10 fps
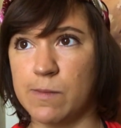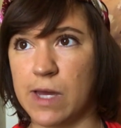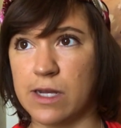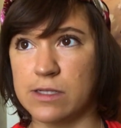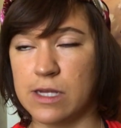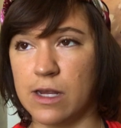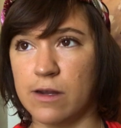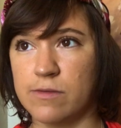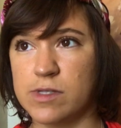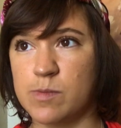
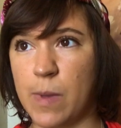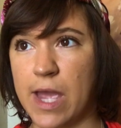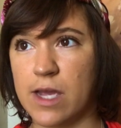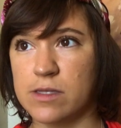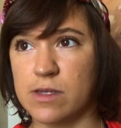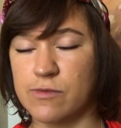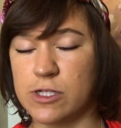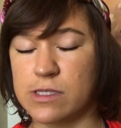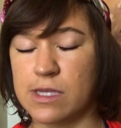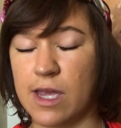meditative space of
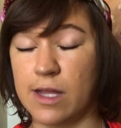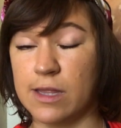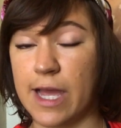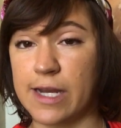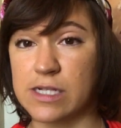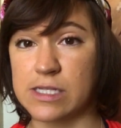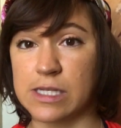just like lightness,